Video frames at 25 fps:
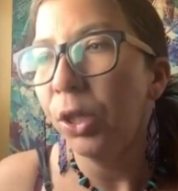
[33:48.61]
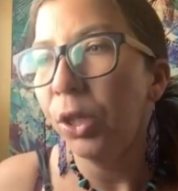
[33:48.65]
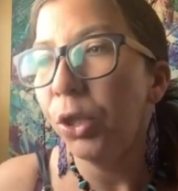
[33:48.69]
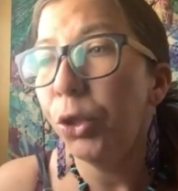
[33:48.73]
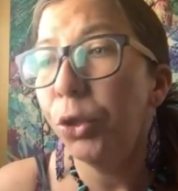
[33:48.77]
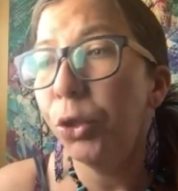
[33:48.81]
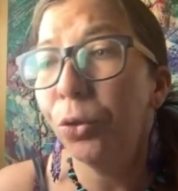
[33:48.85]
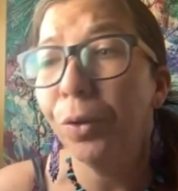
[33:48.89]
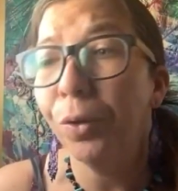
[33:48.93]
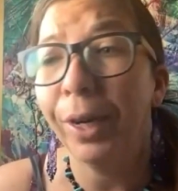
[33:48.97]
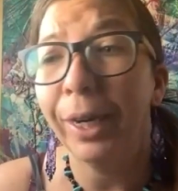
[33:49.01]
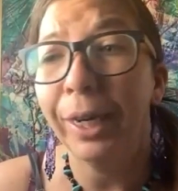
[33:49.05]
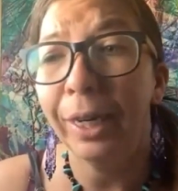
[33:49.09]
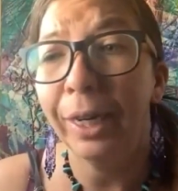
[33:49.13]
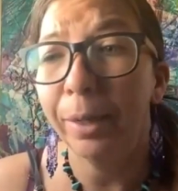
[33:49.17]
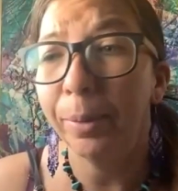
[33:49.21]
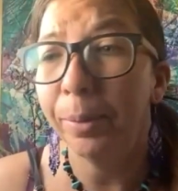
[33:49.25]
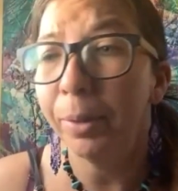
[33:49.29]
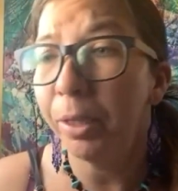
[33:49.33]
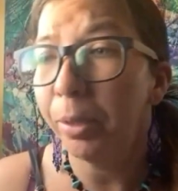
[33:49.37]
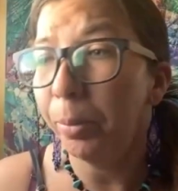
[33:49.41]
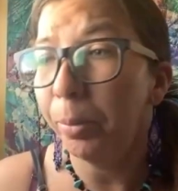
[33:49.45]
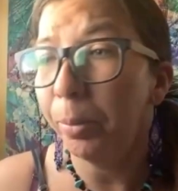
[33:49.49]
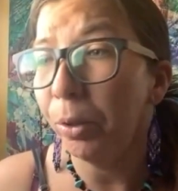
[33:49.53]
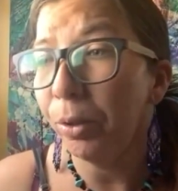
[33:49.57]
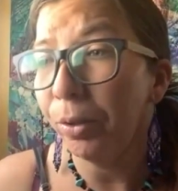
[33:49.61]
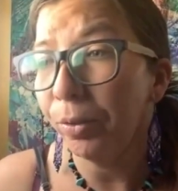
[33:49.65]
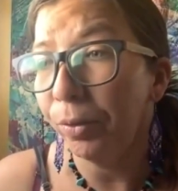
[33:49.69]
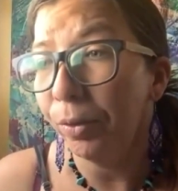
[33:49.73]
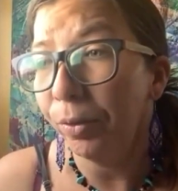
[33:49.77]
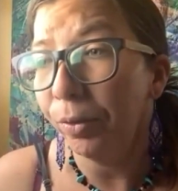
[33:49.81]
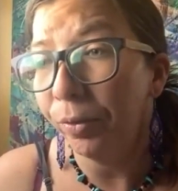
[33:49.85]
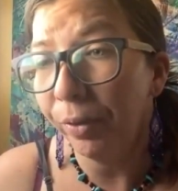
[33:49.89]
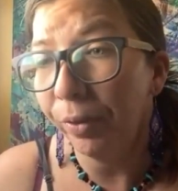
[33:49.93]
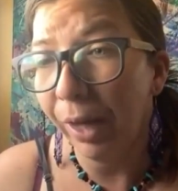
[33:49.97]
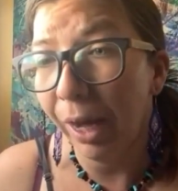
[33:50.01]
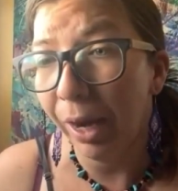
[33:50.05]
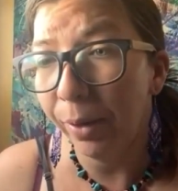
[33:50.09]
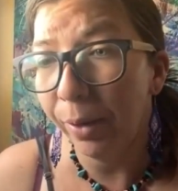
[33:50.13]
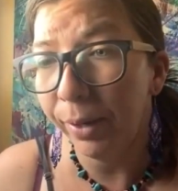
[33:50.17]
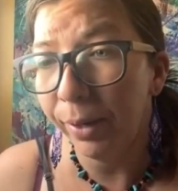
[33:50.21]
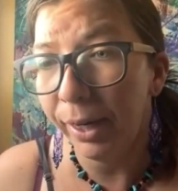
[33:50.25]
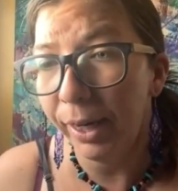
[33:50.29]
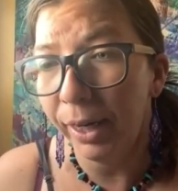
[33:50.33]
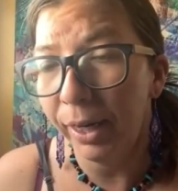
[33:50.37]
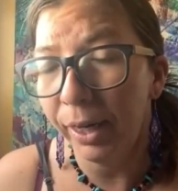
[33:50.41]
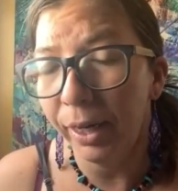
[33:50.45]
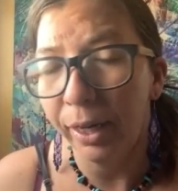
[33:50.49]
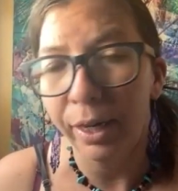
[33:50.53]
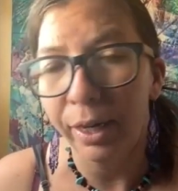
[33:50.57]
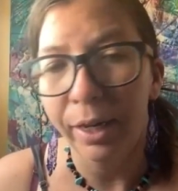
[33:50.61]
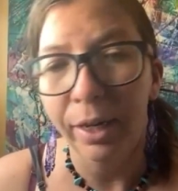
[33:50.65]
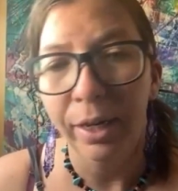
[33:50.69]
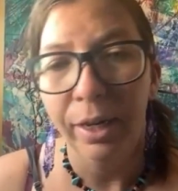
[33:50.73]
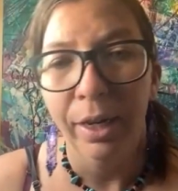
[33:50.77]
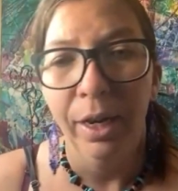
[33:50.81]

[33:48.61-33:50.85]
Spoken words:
Geranium is a beautiful flower.